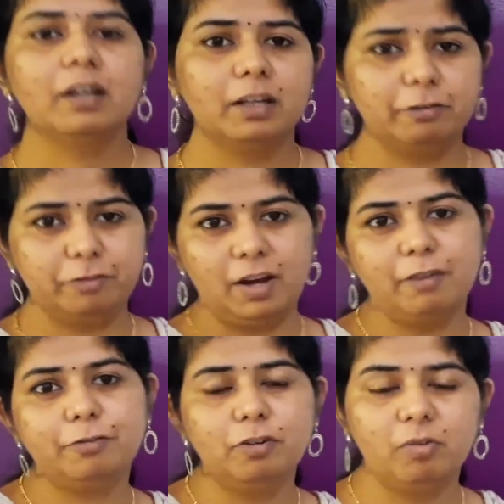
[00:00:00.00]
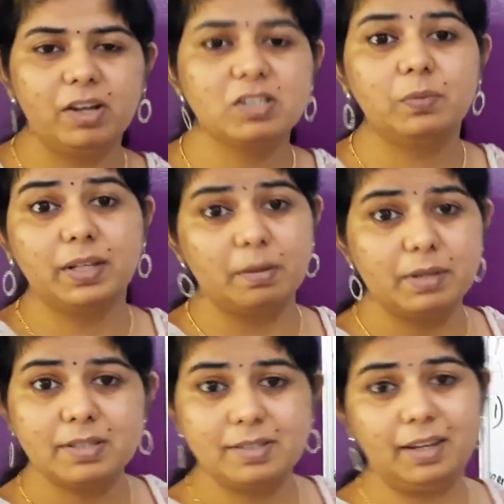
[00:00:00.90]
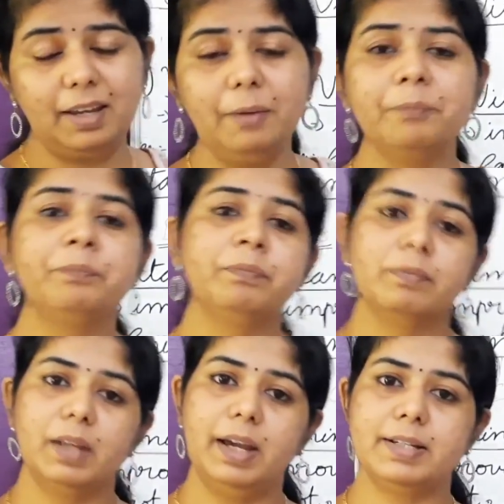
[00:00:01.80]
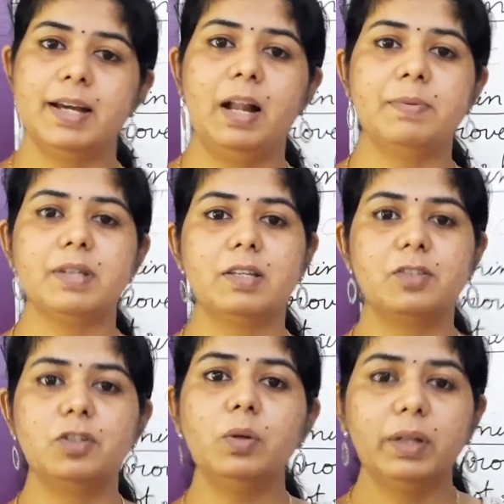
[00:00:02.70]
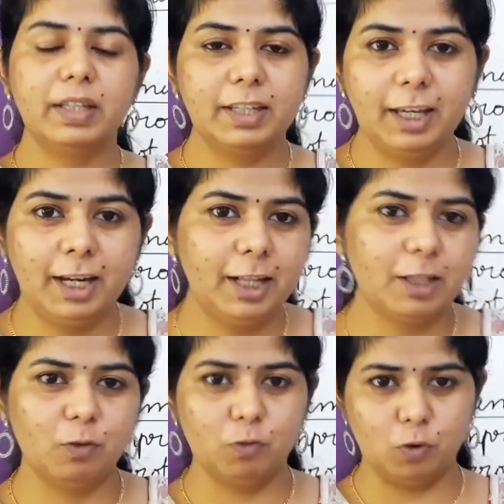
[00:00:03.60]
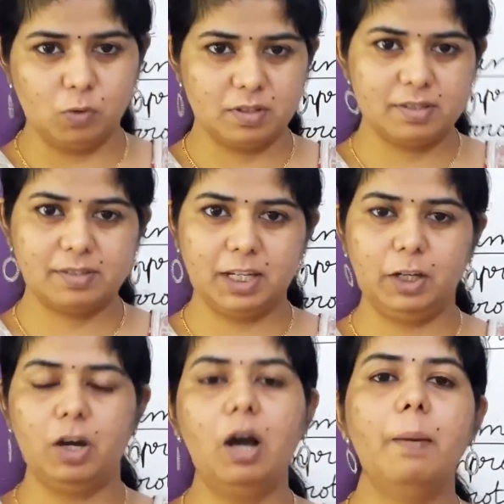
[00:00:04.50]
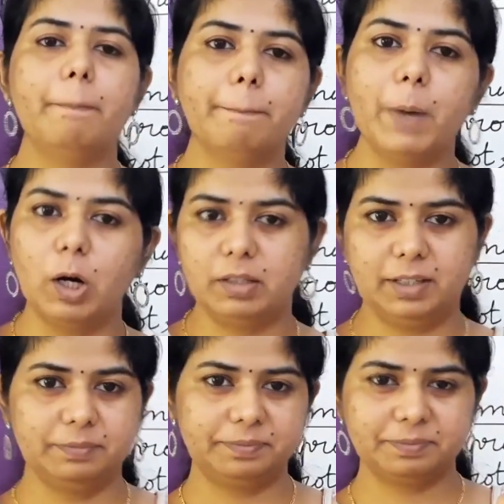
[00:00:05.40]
If you have food rich in vitamin C, it helps us to heal the wounds in your body.